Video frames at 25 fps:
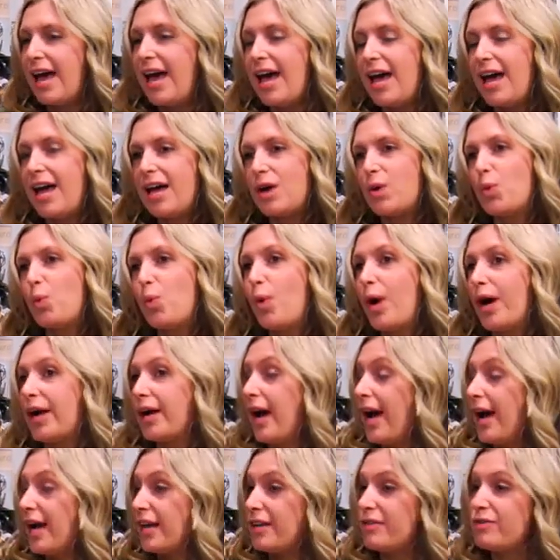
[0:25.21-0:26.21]
and what
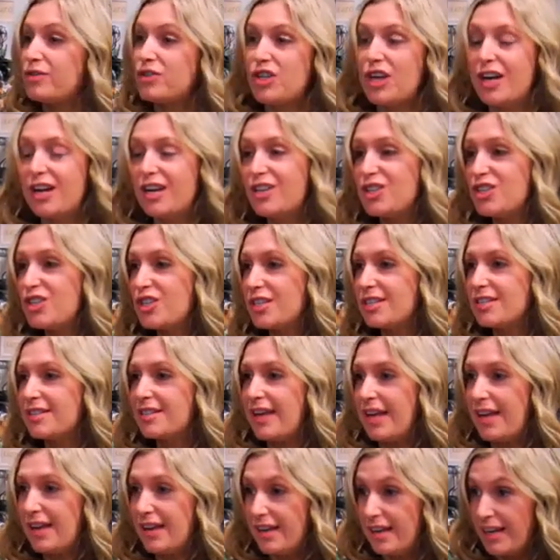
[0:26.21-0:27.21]
kind of changes
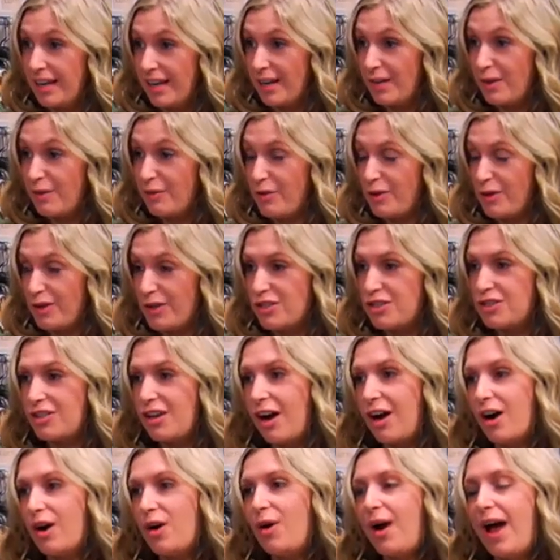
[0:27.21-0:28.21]
they need for the
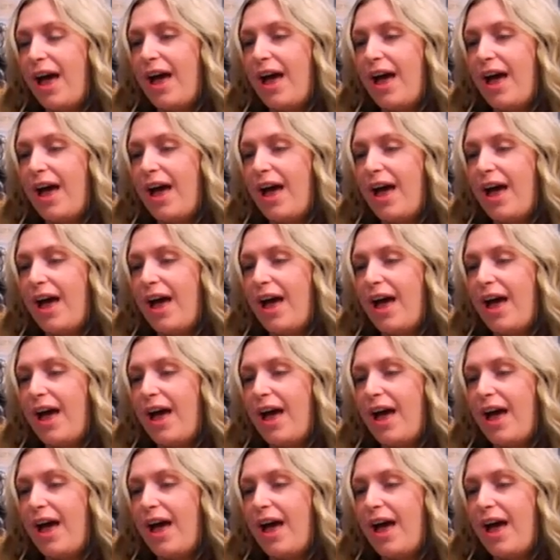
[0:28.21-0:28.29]
show.